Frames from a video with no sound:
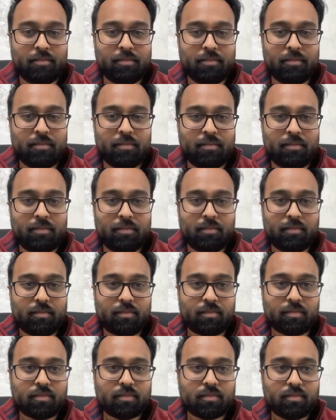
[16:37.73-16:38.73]

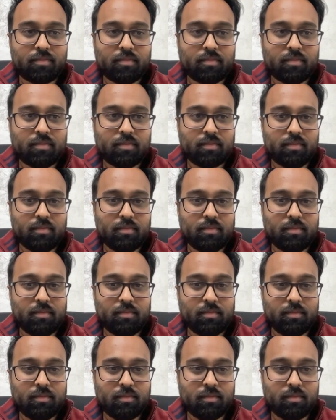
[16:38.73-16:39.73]

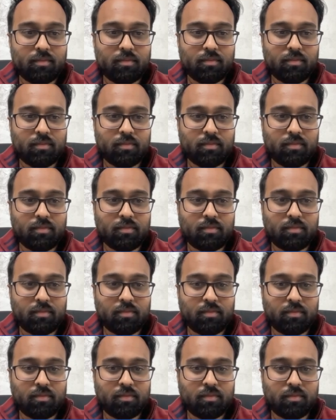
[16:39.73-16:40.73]

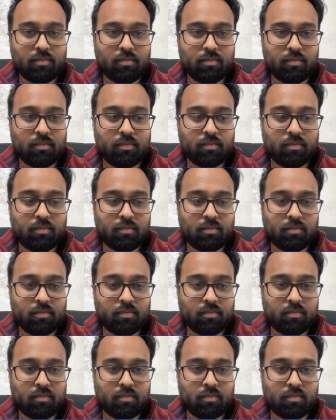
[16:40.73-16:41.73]

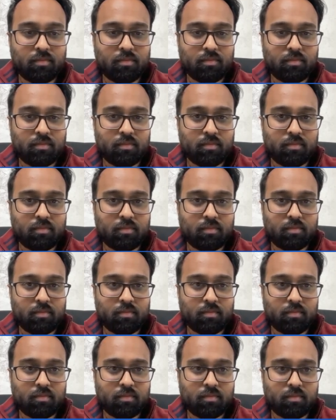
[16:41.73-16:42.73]

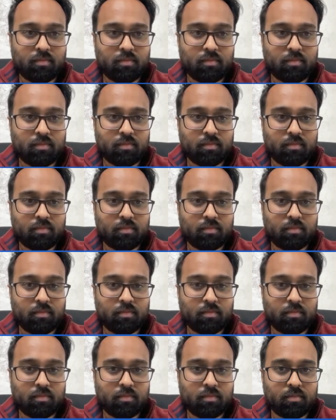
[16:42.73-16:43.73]

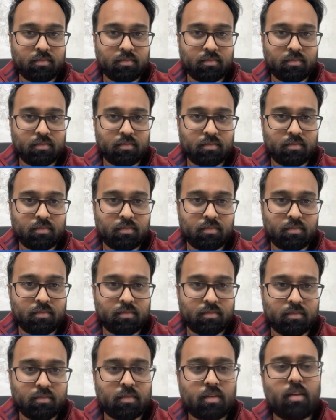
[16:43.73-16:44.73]

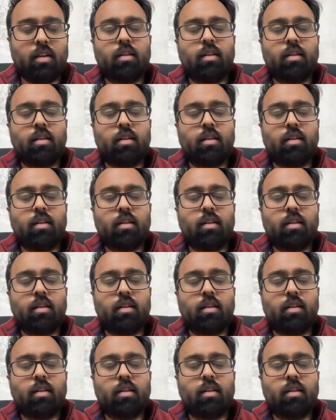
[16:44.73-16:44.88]
This person isn't speaking.